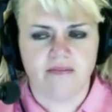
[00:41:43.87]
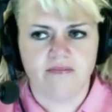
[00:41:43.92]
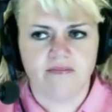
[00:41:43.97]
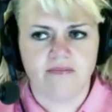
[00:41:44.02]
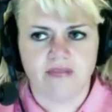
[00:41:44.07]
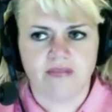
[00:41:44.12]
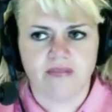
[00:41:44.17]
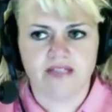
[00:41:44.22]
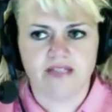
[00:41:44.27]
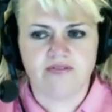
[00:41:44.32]

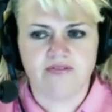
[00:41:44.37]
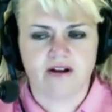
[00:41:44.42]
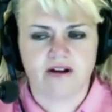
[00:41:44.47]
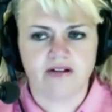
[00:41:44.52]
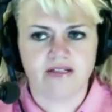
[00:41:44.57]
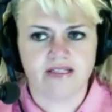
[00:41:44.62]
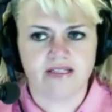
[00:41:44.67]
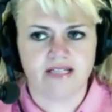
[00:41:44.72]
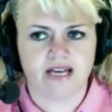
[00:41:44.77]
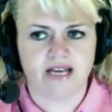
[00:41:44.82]
as far
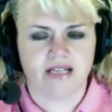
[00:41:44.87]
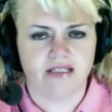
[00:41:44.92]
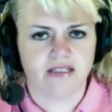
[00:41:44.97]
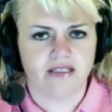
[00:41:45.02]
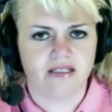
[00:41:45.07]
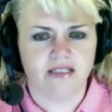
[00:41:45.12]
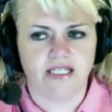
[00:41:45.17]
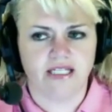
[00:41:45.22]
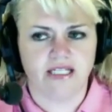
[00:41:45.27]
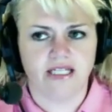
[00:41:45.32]
as
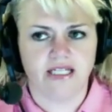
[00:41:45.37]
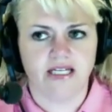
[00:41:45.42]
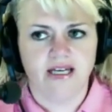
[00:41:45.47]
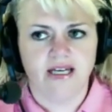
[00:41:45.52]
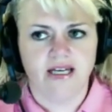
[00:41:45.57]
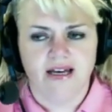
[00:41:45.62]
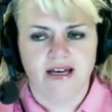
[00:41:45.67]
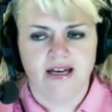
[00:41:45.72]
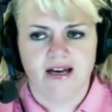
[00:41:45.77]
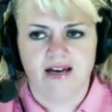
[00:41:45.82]
technically,
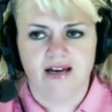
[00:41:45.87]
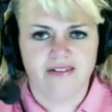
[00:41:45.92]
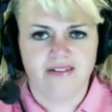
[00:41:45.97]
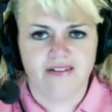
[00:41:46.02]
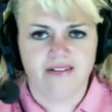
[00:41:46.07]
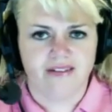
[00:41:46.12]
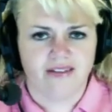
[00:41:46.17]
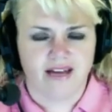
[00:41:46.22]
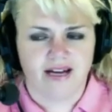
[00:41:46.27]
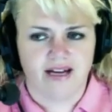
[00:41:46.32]
other
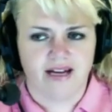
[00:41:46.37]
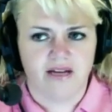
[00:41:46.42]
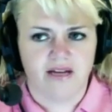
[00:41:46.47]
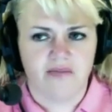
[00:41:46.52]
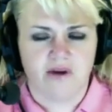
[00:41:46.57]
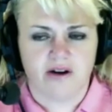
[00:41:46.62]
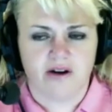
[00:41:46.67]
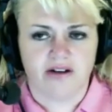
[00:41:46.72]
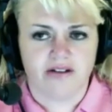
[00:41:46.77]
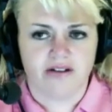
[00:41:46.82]
than that, like
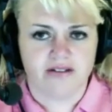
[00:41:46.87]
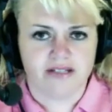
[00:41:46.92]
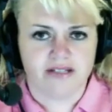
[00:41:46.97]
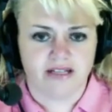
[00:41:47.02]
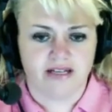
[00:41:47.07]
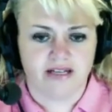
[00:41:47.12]
Mario said, I